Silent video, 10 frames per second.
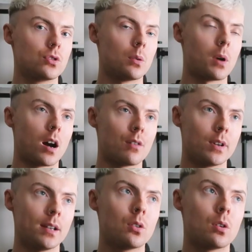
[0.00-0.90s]
you know what? I
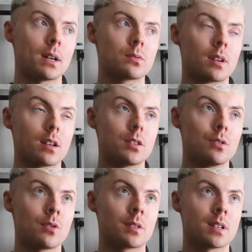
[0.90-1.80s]
really hope I don't get
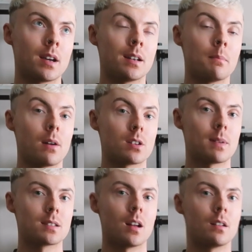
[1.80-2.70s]
too drunk tonight and embarrass
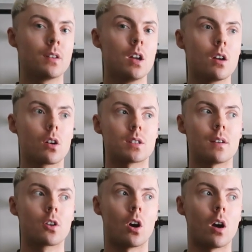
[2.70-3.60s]
myself, because
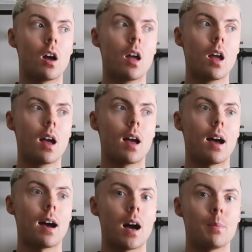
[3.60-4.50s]
I've got
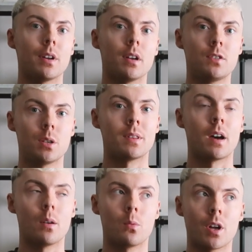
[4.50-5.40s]
a habit of doing
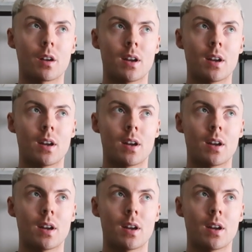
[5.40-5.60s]
that at work